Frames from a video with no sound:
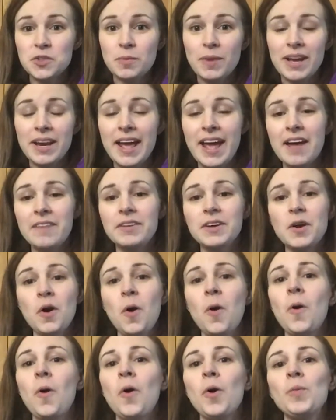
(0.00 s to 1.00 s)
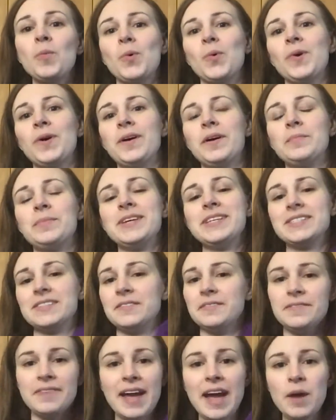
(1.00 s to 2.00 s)
you might have at home or a piece
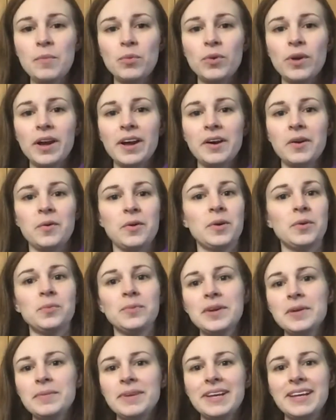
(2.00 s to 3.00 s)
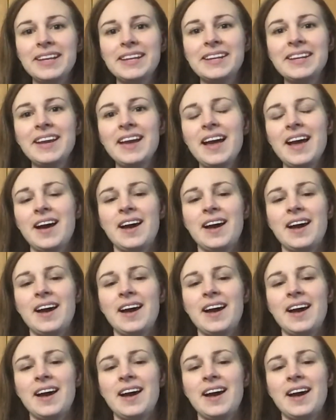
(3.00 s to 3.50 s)
of fabric or a ribbon,